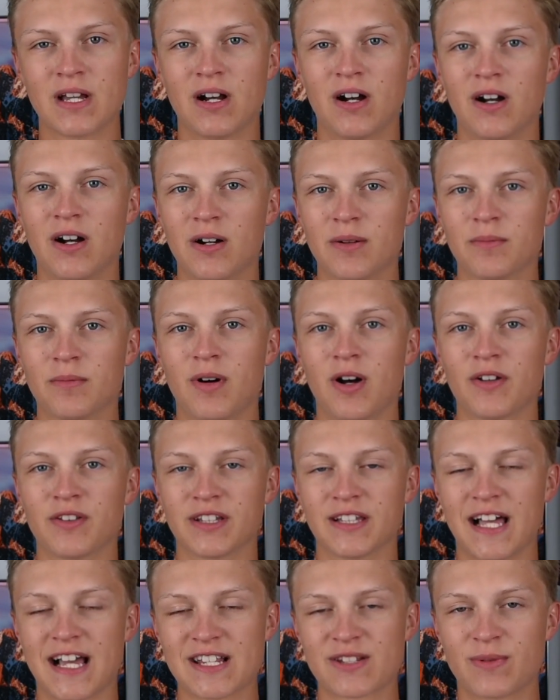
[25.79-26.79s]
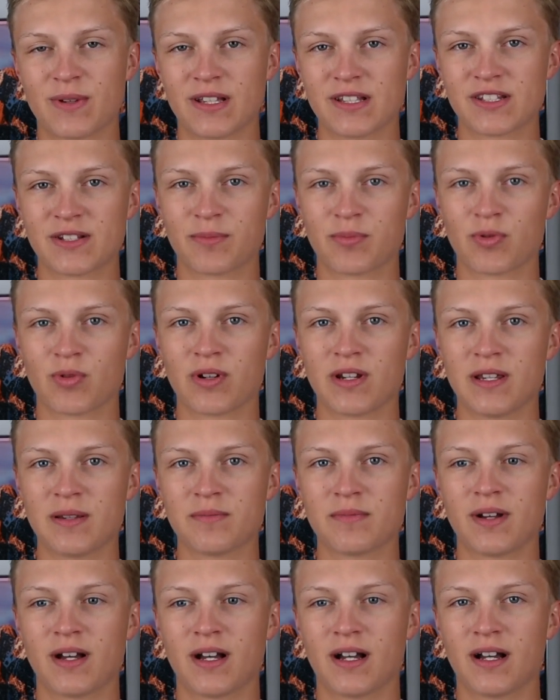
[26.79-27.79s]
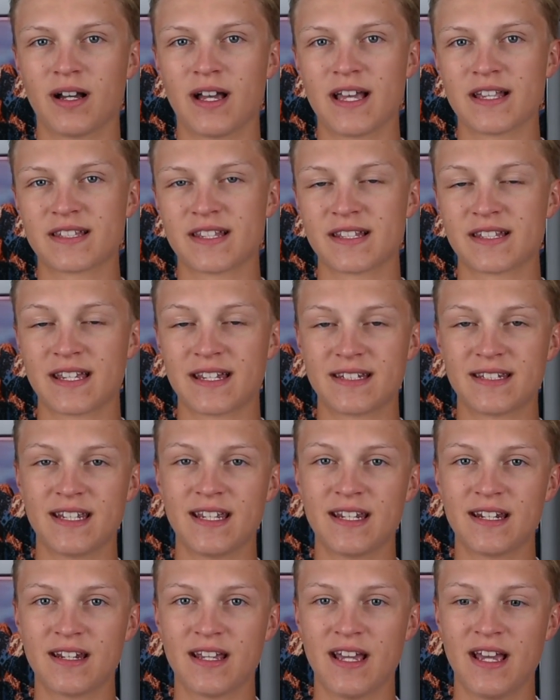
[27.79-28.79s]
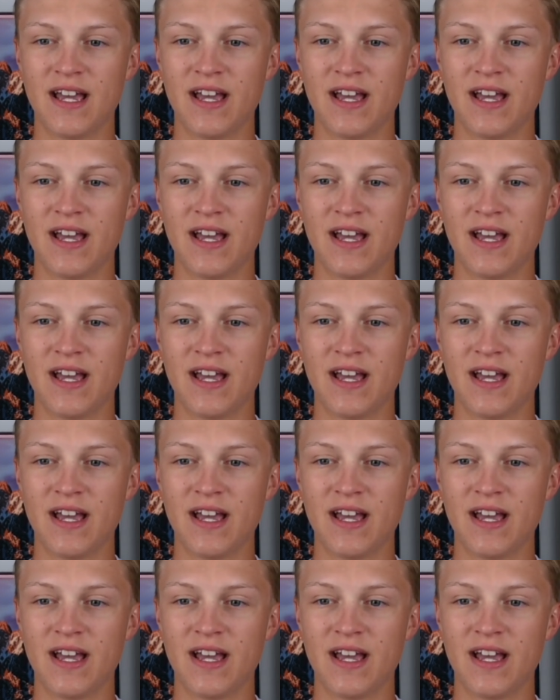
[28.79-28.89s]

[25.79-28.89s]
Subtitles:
on the last week of Supreme SS18.